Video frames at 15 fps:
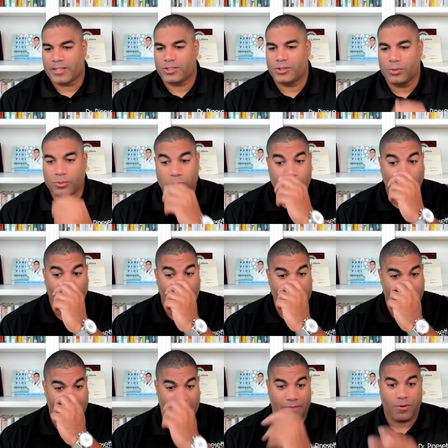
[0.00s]
my students who are on
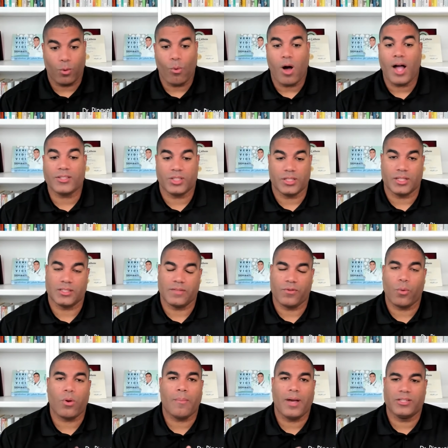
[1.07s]
here right now, if you're watching this, if
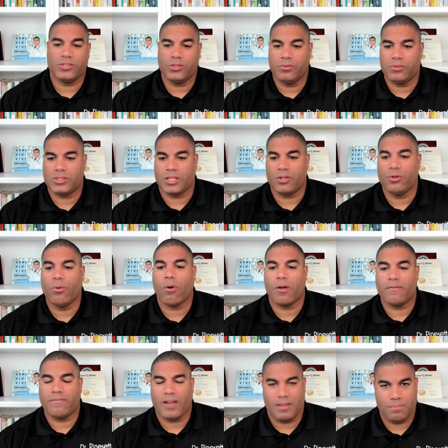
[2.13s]
you're one of my students and you
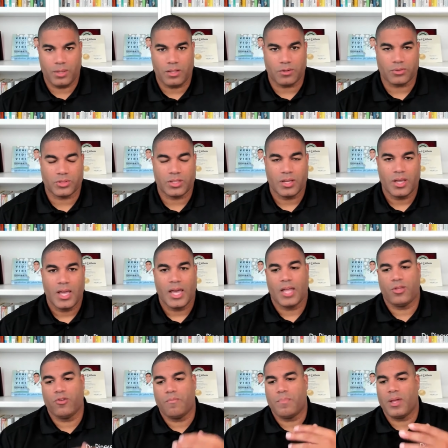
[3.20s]
are in 5 Pillars
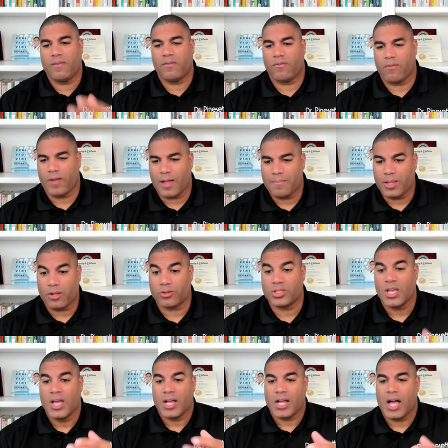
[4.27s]
and you've benefited from 5 Pillars,
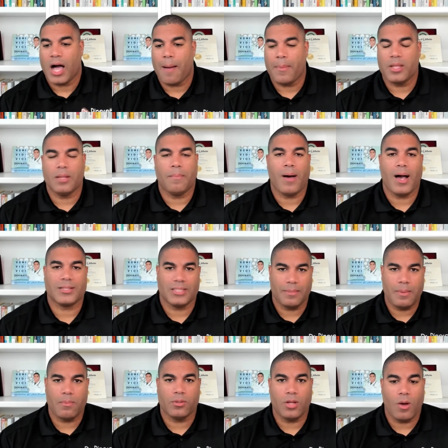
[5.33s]
comment in the box and
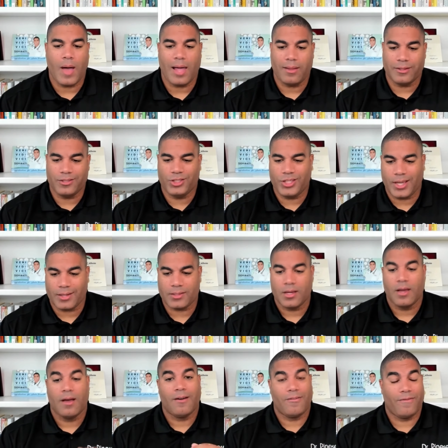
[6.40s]
let people know how legit
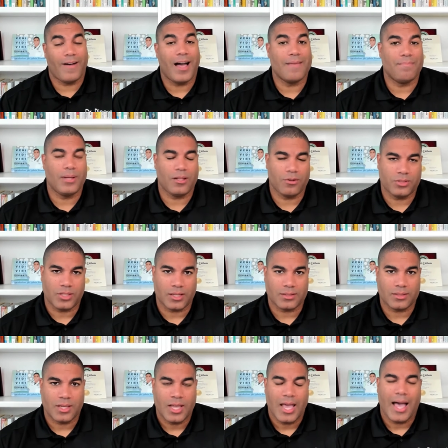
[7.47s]
5 Pillars is,